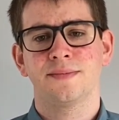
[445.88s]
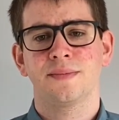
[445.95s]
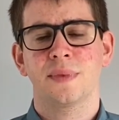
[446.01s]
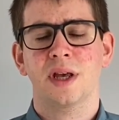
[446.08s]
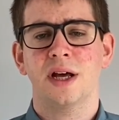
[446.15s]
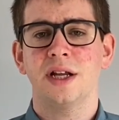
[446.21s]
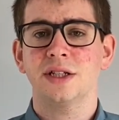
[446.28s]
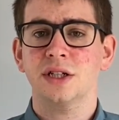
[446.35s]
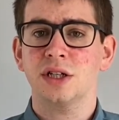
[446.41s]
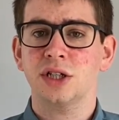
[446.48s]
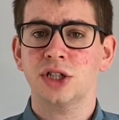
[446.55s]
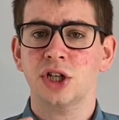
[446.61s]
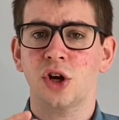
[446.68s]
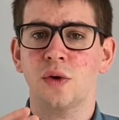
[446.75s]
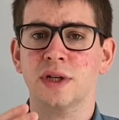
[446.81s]
And it's going to
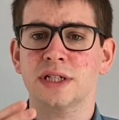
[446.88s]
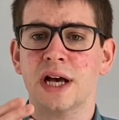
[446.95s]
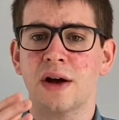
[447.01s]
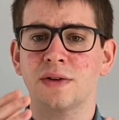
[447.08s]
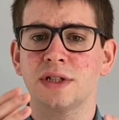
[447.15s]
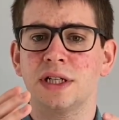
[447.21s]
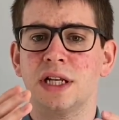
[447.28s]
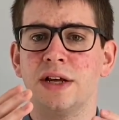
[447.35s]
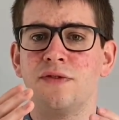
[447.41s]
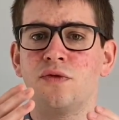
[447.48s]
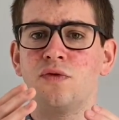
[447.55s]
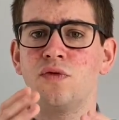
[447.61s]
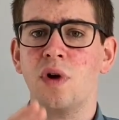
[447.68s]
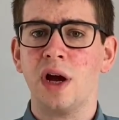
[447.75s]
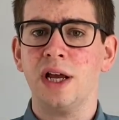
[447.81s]
show us how to live
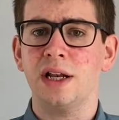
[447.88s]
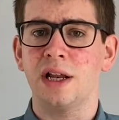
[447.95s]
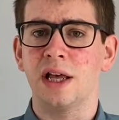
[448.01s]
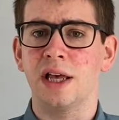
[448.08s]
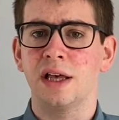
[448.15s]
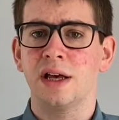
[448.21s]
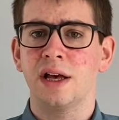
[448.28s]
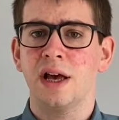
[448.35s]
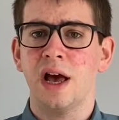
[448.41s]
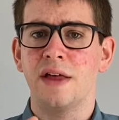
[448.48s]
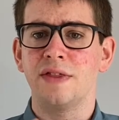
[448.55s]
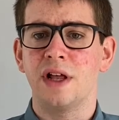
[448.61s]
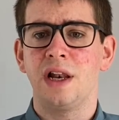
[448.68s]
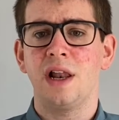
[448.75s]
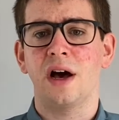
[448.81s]
rightly in
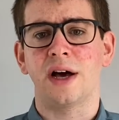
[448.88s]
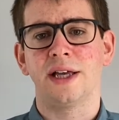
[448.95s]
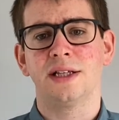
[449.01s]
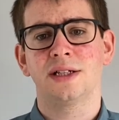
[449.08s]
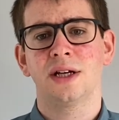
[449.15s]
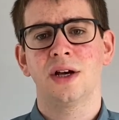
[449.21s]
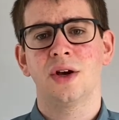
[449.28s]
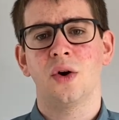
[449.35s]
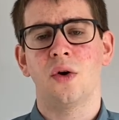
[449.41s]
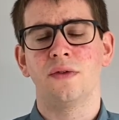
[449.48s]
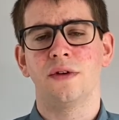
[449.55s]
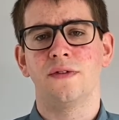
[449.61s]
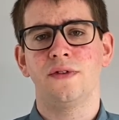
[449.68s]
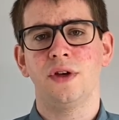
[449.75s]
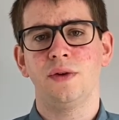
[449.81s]
the light of
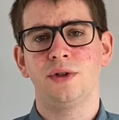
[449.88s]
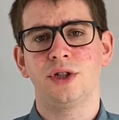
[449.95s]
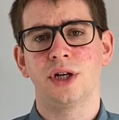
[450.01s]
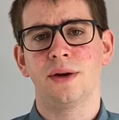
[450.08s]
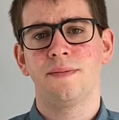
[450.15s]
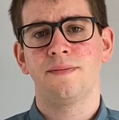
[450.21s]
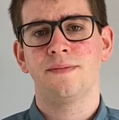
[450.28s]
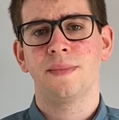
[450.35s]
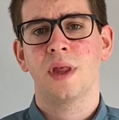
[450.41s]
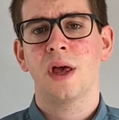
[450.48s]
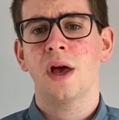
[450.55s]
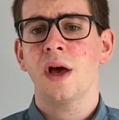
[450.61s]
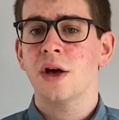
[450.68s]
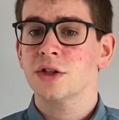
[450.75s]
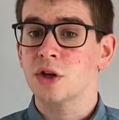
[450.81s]
the future.
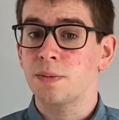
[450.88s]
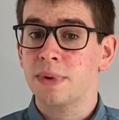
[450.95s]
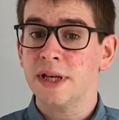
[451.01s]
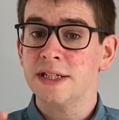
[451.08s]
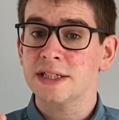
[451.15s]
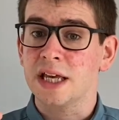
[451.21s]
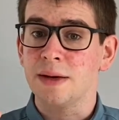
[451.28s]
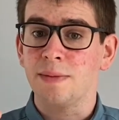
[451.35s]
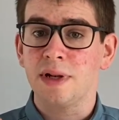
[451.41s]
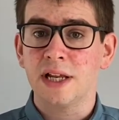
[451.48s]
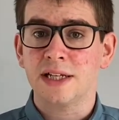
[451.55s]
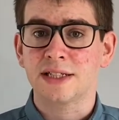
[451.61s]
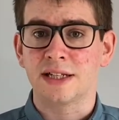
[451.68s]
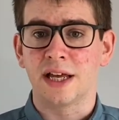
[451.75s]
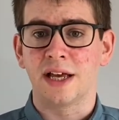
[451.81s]
So please keep
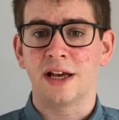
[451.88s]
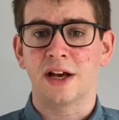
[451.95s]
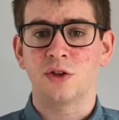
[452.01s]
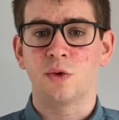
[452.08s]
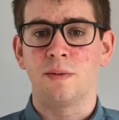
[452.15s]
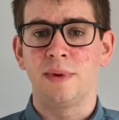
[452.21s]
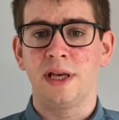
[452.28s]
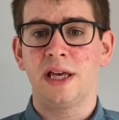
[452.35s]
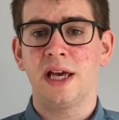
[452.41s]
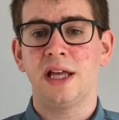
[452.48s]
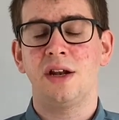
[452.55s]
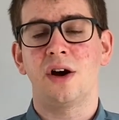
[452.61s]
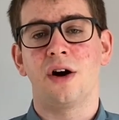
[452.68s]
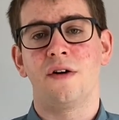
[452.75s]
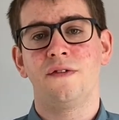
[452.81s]
listening as we
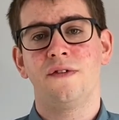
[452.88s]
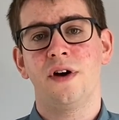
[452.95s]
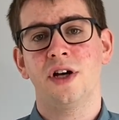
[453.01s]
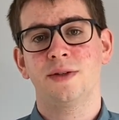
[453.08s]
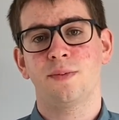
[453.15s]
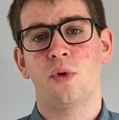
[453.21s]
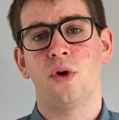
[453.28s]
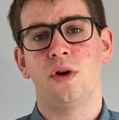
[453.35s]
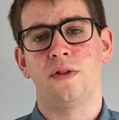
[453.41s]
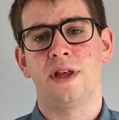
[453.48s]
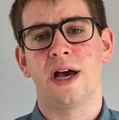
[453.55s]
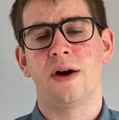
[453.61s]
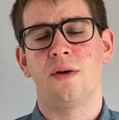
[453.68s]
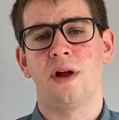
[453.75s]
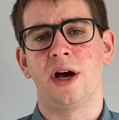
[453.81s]
begin our first point on the
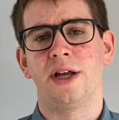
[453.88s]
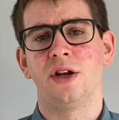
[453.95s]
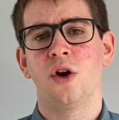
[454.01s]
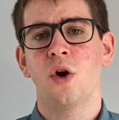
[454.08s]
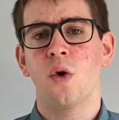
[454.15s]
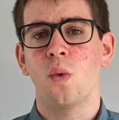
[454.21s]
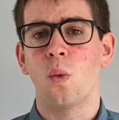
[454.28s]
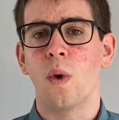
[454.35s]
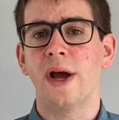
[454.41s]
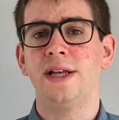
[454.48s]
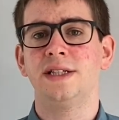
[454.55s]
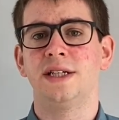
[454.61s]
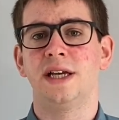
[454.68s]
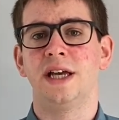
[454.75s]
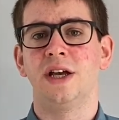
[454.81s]
outline,
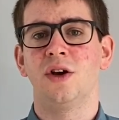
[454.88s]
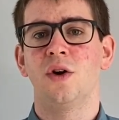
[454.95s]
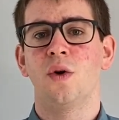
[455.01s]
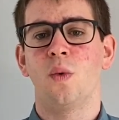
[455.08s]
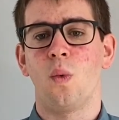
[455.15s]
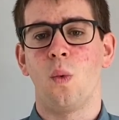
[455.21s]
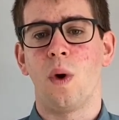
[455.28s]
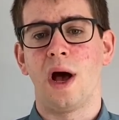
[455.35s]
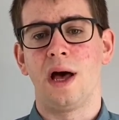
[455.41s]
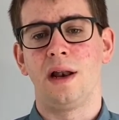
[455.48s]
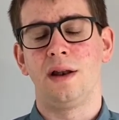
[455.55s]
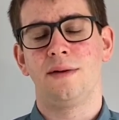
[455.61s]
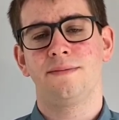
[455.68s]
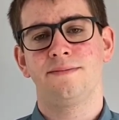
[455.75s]
waiting well.